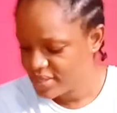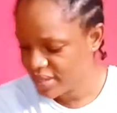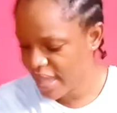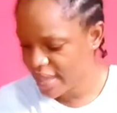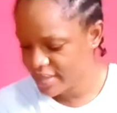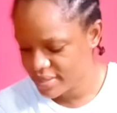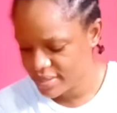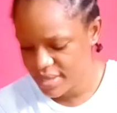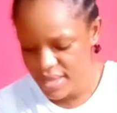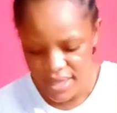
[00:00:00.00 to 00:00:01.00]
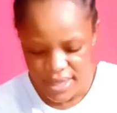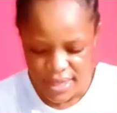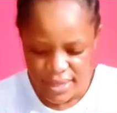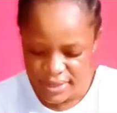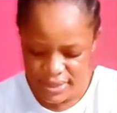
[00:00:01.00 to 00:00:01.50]
So guys,
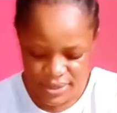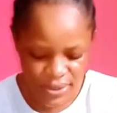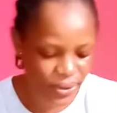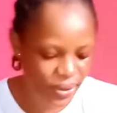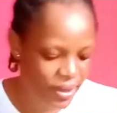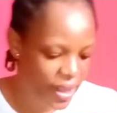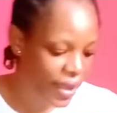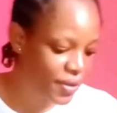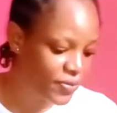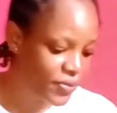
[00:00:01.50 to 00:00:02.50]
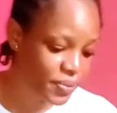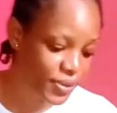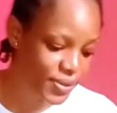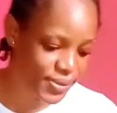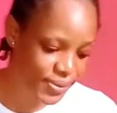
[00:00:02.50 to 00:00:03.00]
this is all I got from
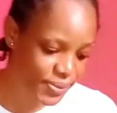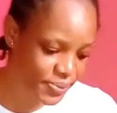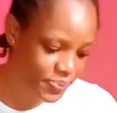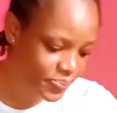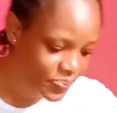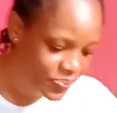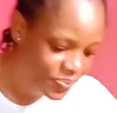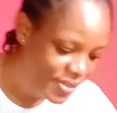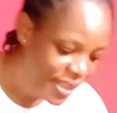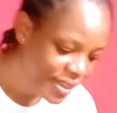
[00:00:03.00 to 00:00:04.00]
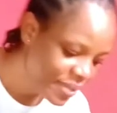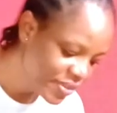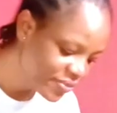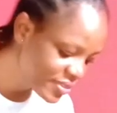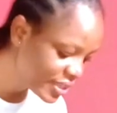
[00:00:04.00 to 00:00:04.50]
YouTube. Let
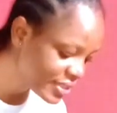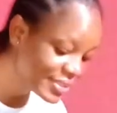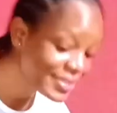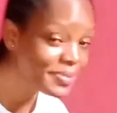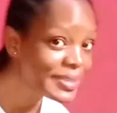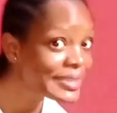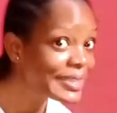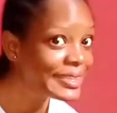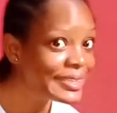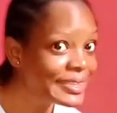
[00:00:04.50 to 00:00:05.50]
me go test this biscuit